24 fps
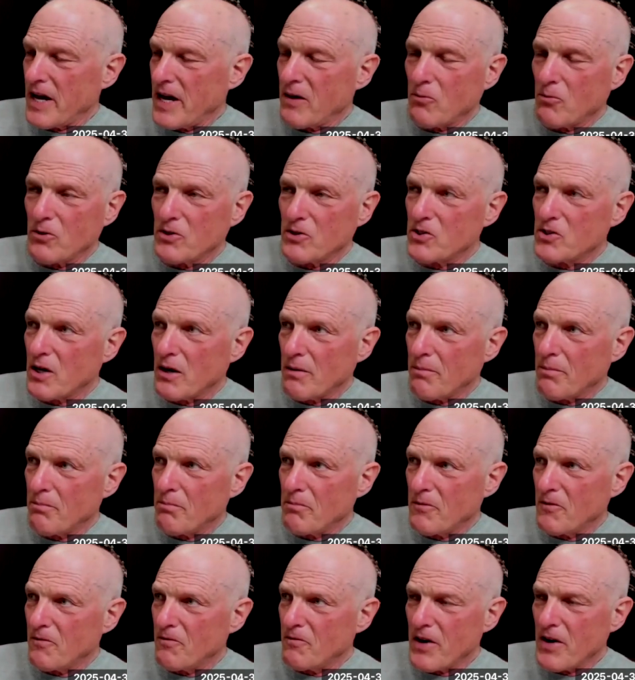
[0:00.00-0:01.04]
That was
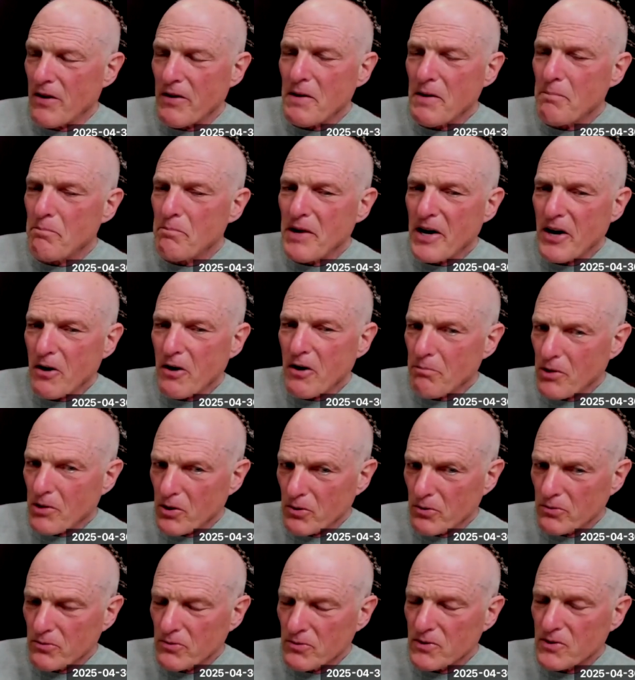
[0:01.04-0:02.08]
a very bare
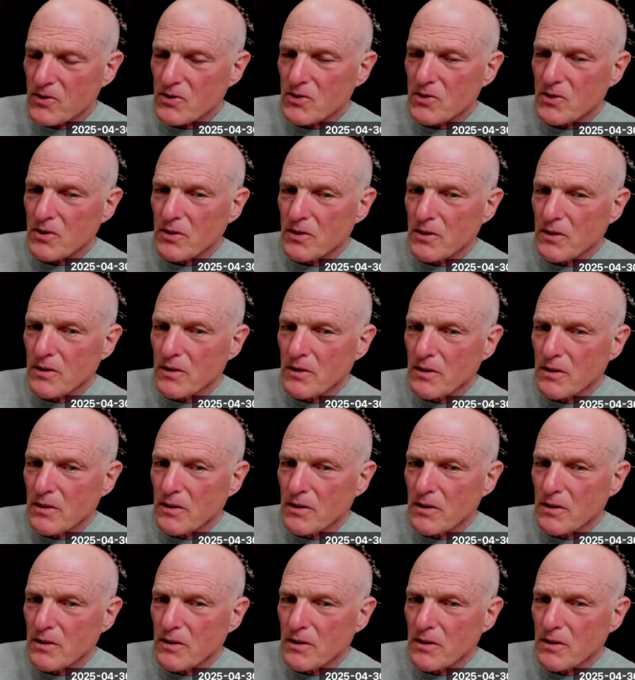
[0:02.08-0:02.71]
bones,